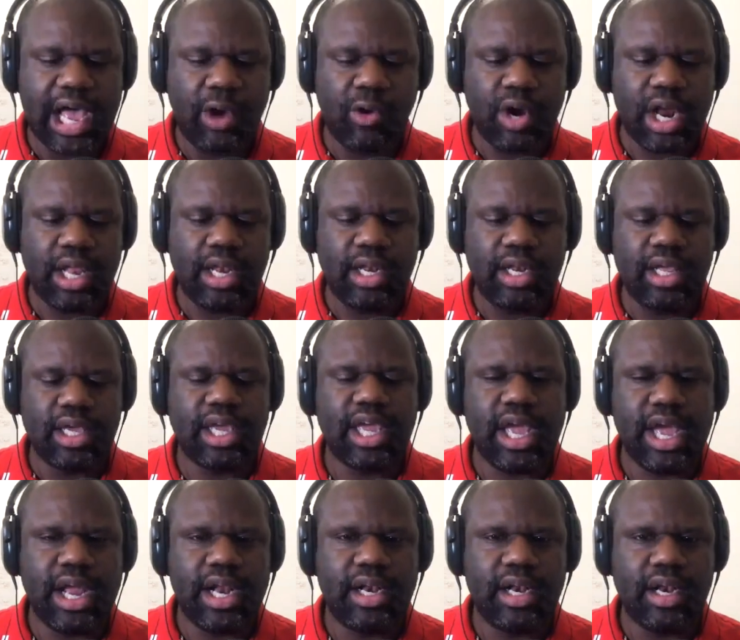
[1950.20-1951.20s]
when I look
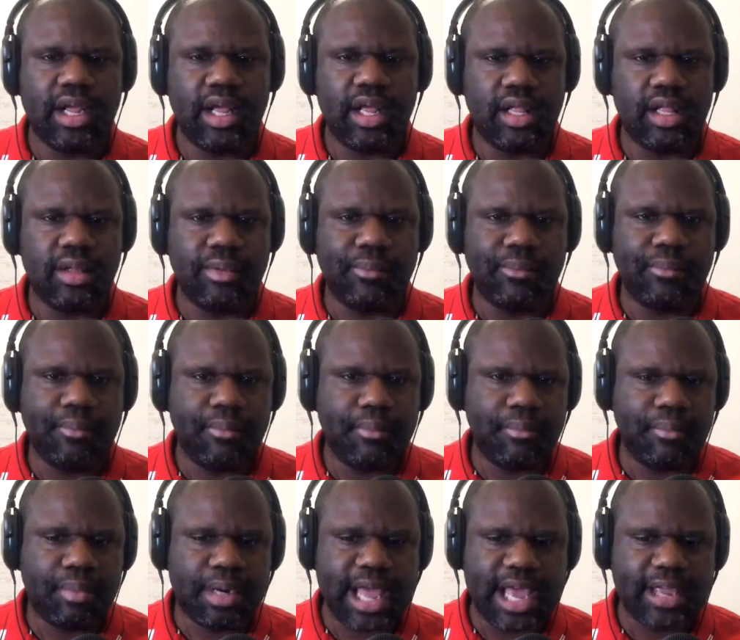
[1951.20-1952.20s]
at
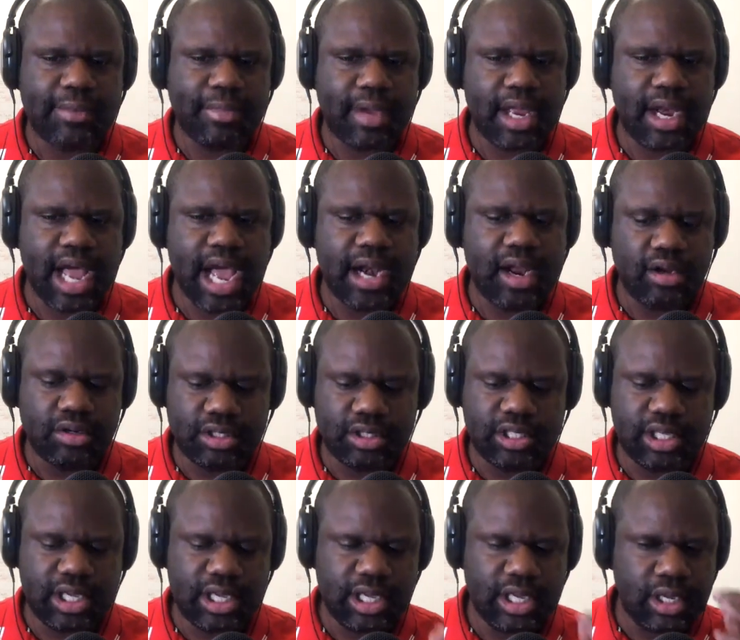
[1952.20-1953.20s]
black men, I don't
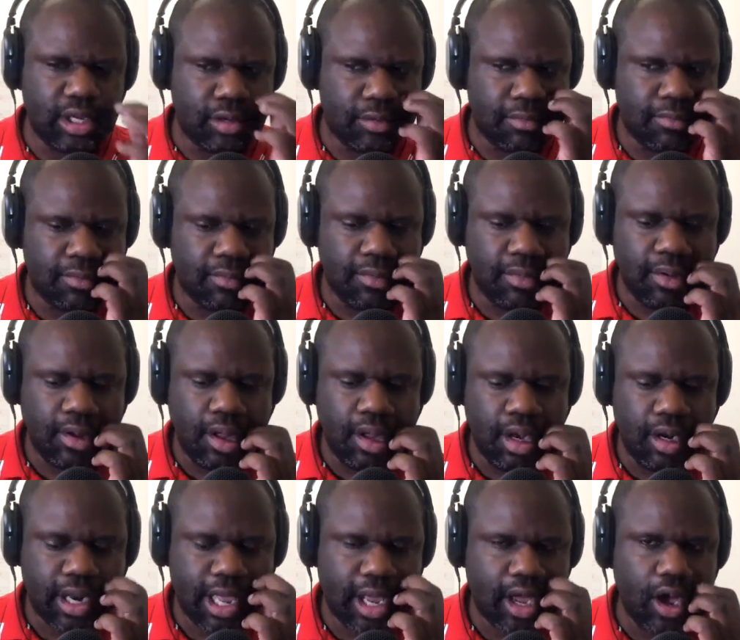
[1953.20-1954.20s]
see
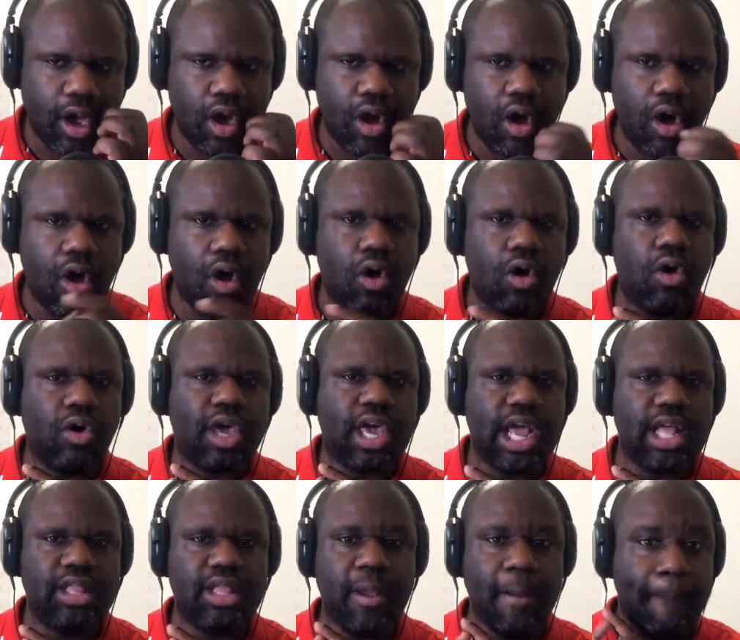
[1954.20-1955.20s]
like oh, okay,
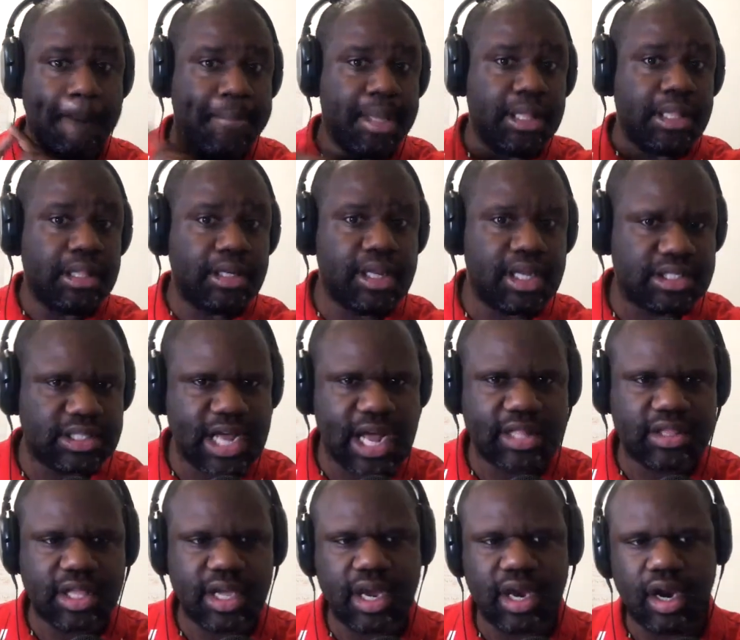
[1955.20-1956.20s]
the ability's not
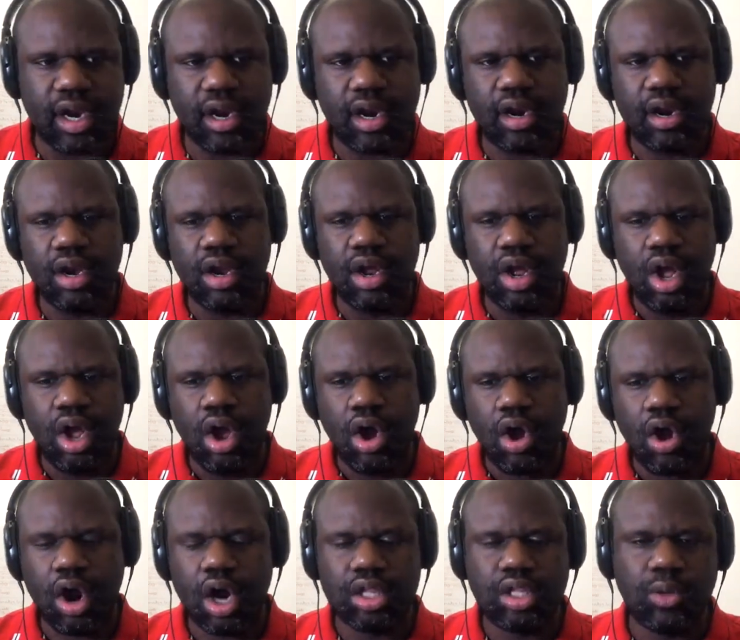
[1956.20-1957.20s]
there
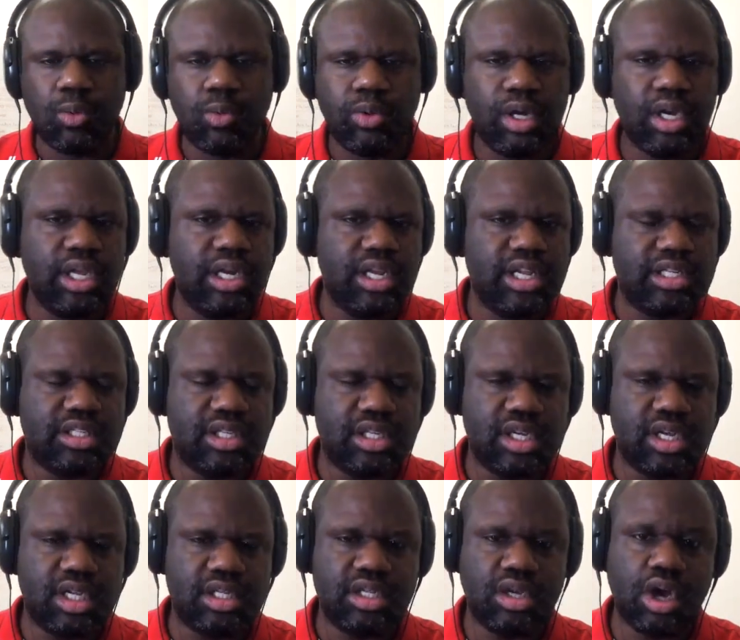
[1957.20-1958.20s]
or the willingness to
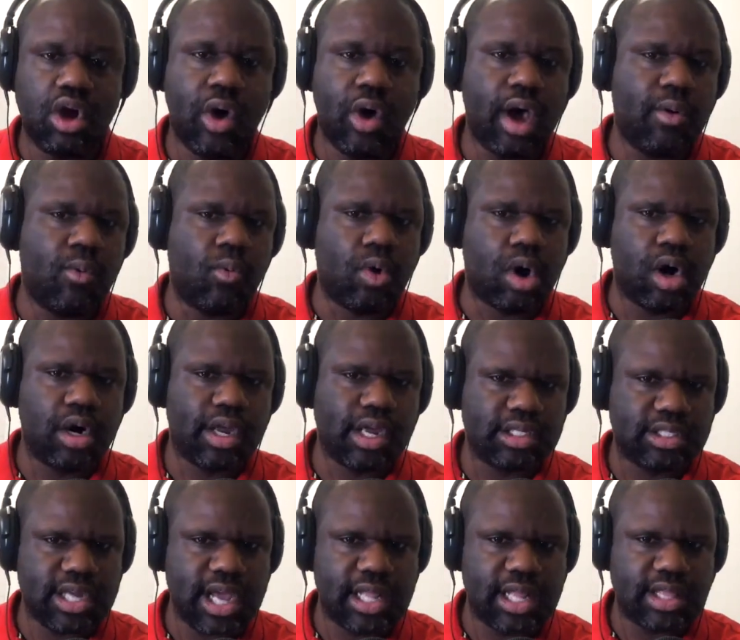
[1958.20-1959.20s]
to go out and work is
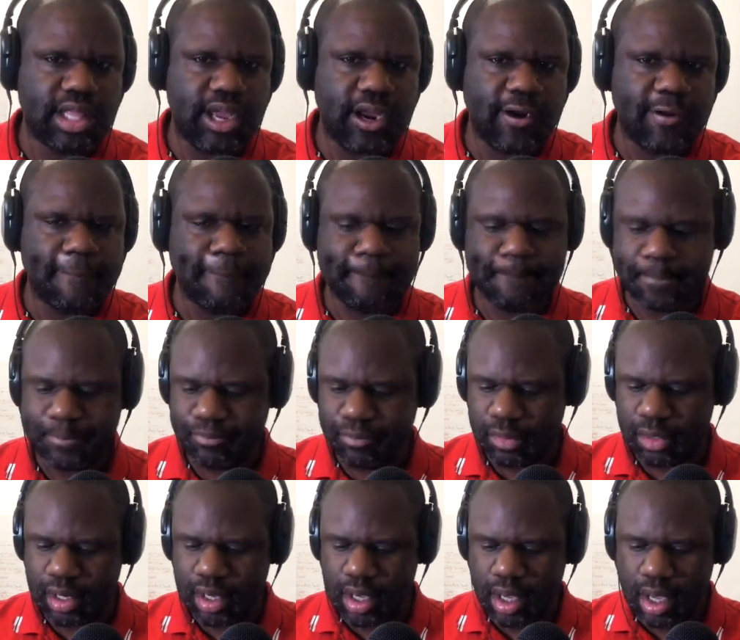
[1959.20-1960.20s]
not there.
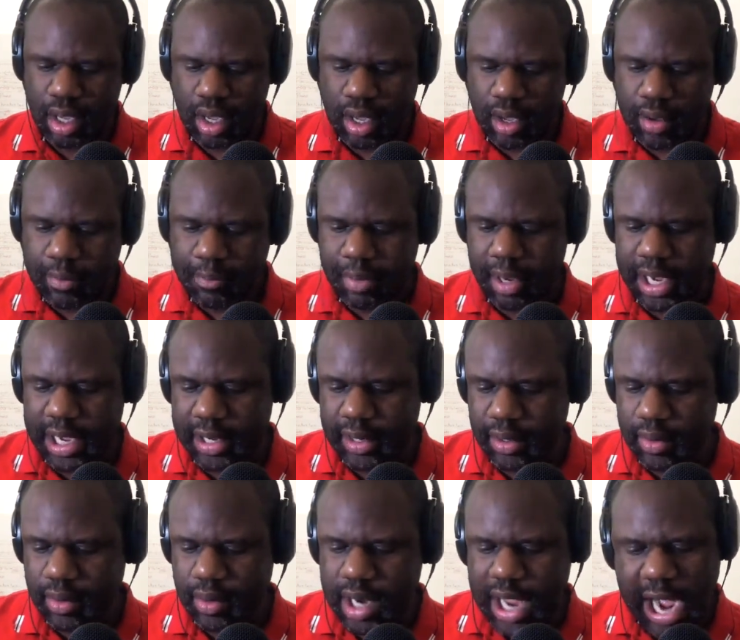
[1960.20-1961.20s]
But
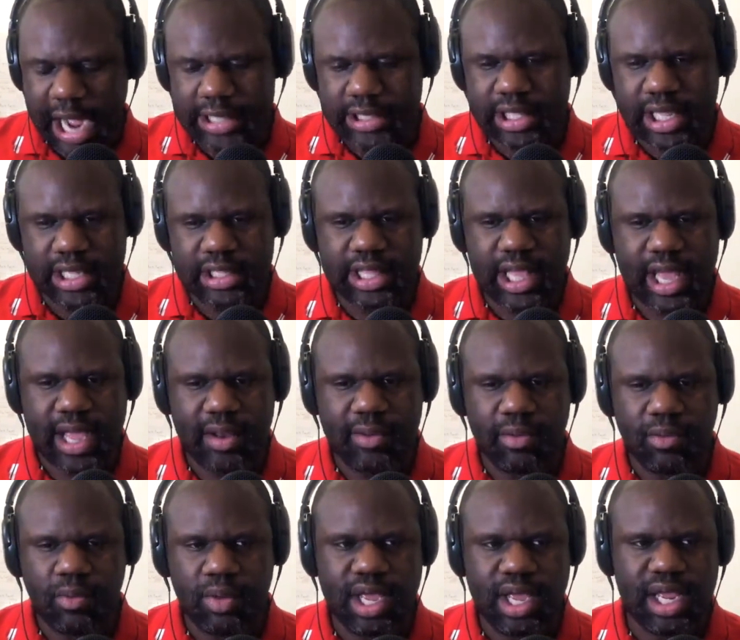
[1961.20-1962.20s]
I think that
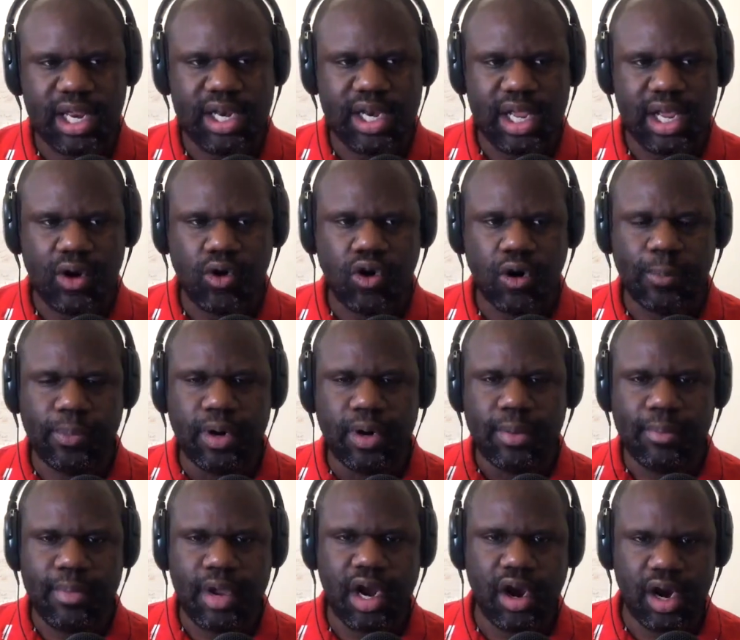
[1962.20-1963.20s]
in, in corporate
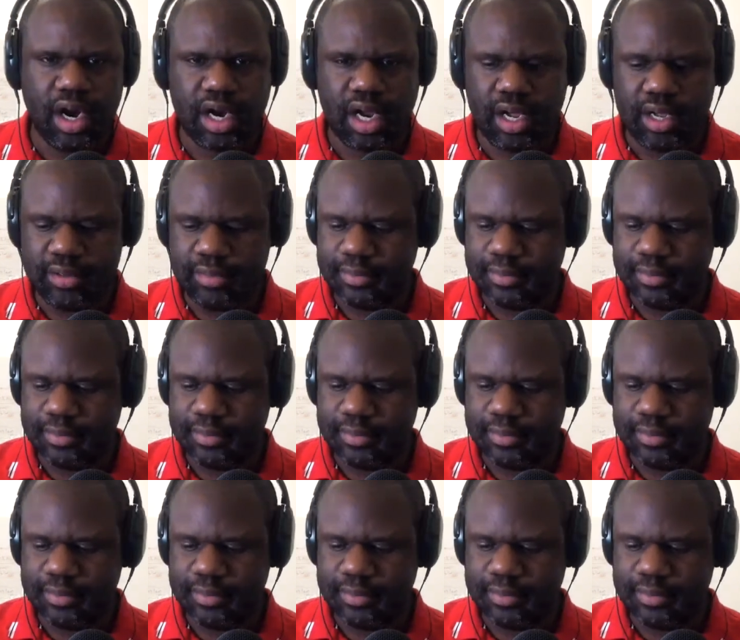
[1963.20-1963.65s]
America,